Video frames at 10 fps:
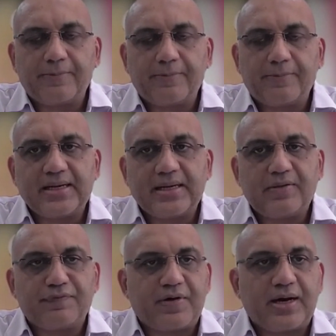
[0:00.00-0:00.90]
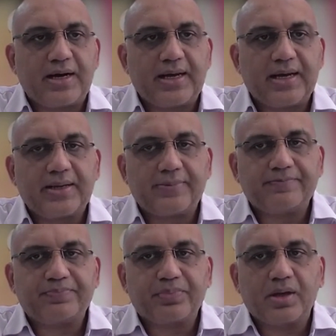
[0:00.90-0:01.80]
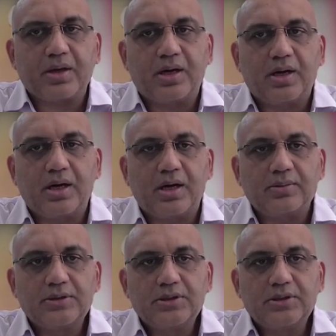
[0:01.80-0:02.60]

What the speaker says: identify uh,